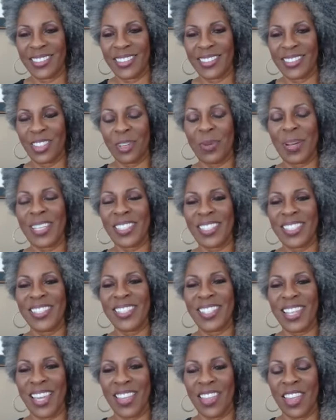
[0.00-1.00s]
Nobody's going
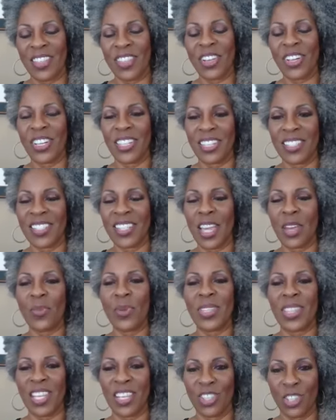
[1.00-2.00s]
to say that. They're going to say
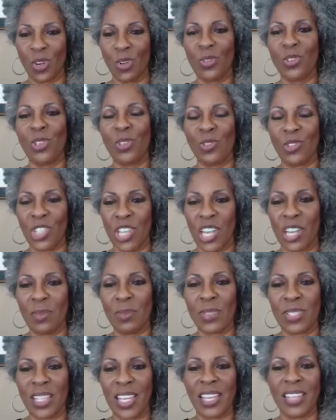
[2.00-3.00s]
what they told you,
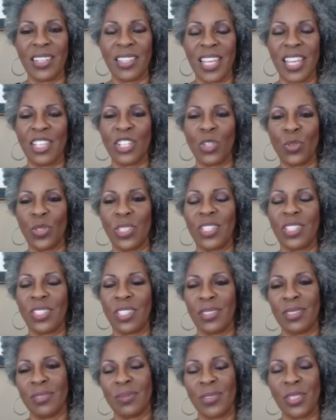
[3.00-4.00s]
James. They do it
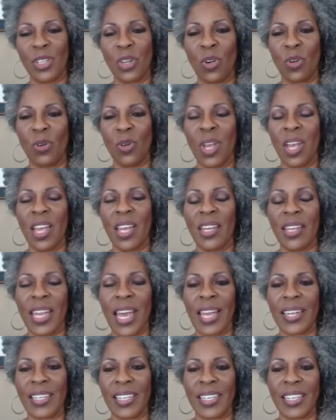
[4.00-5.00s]
to,
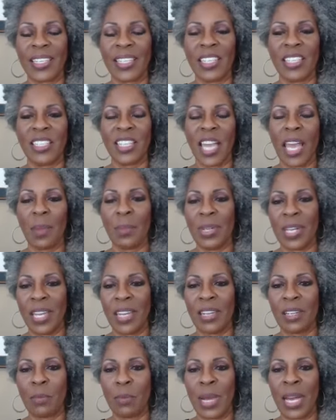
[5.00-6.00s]
not get
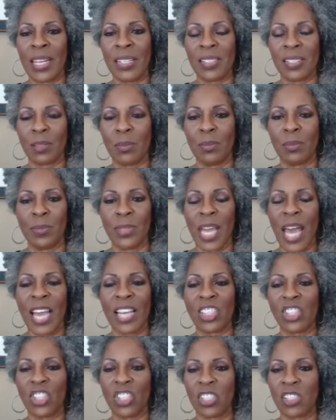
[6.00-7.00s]
contaminated by some
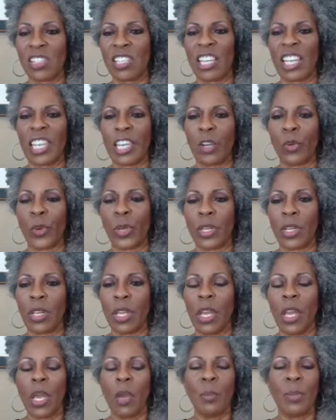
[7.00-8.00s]
noxious liquid.
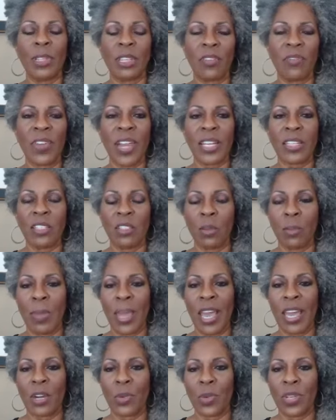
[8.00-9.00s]
But the fact of the
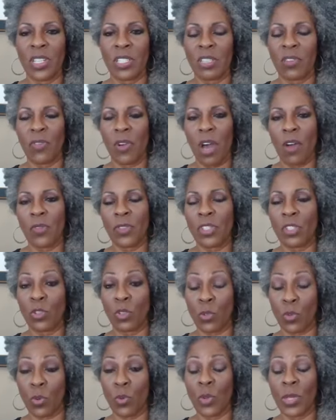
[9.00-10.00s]
matter is, if
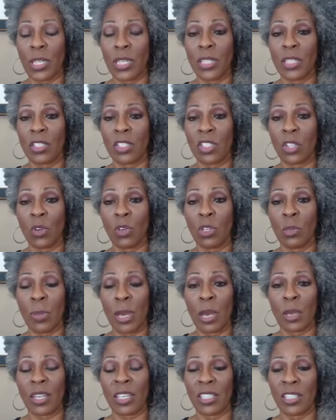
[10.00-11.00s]
officers were really concerned
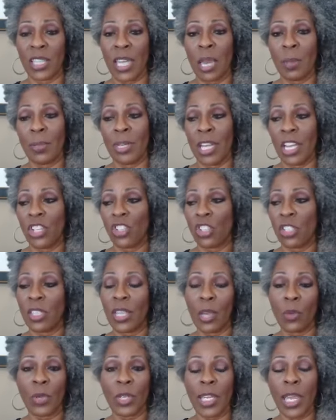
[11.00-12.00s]
about contamination,
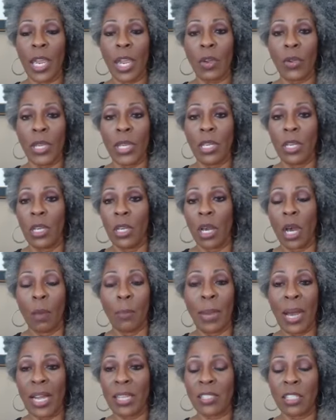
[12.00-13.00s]
they would carry a
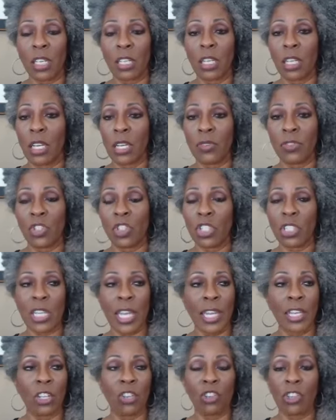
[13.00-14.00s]
box of gloves just
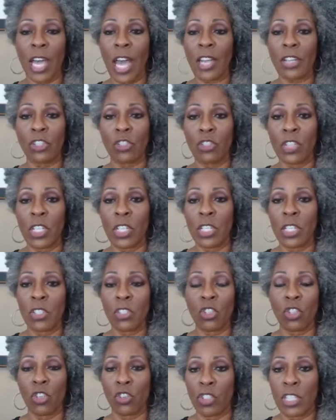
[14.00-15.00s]
like your doctor
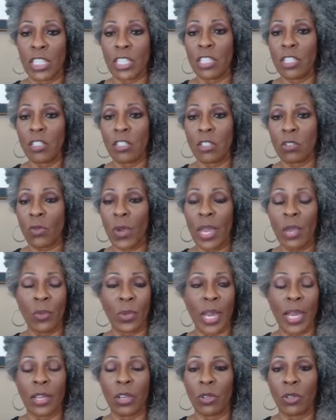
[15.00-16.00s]
does or your dentist, right?
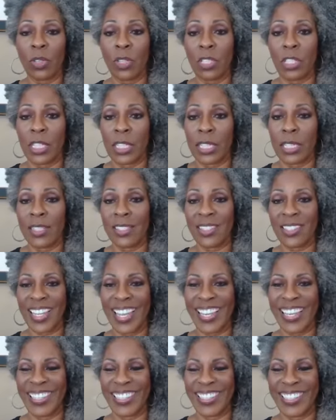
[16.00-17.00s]
When I go to the dentist,
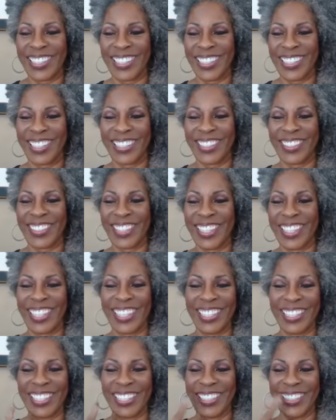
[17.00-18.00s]
like I did the other
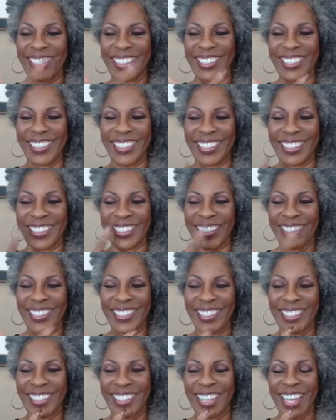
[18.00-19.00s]
day,
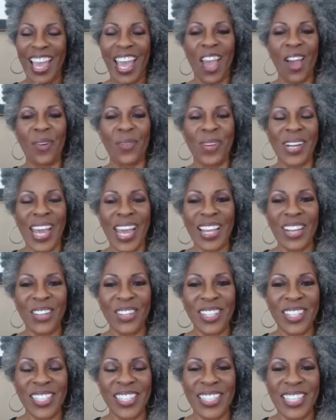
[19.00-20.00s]
when I go
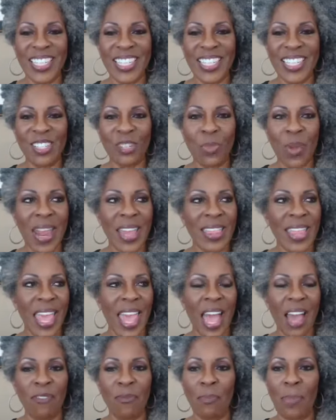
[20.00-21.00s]
to the dentist, right, they
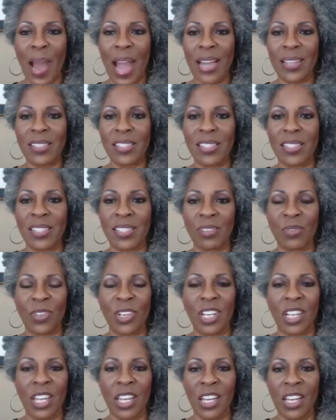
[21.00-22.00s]
have boxes of
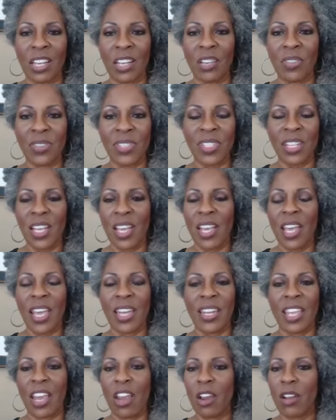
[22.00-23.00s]
gloves
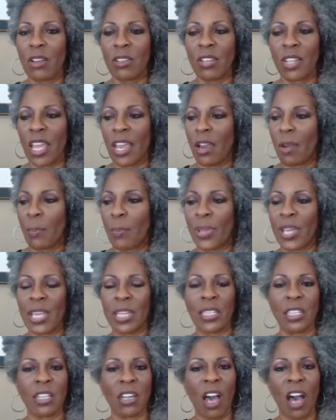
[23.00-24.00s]
and they are
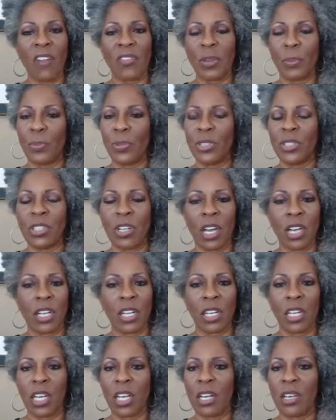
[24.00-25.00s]
peeling off and putting on
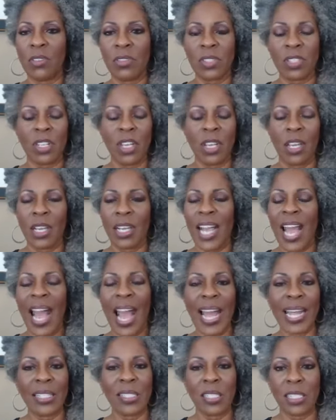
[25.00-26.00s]
gloves
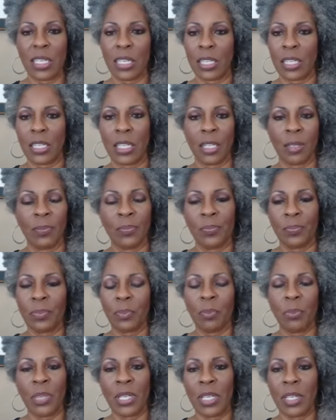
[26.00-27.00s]
constantly
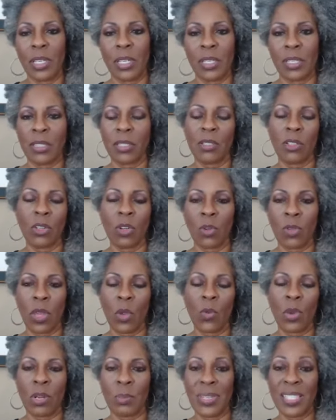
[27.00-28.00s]
because, they
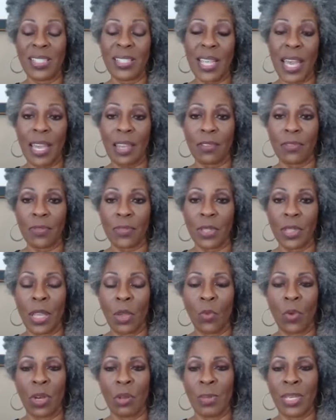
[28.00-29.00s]
want to be safe and they
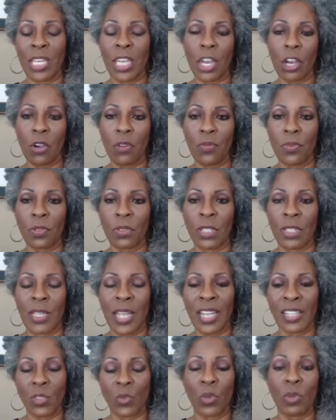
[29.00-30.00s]
want to be careful. And
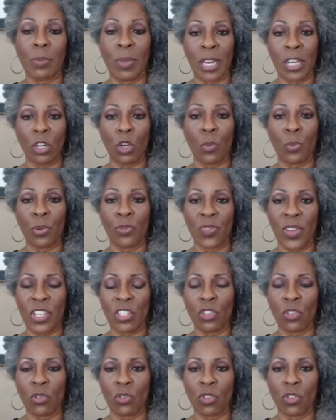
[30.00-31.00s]
that's what medical
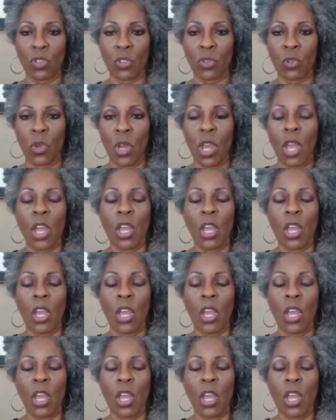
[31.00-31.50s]
professionals do.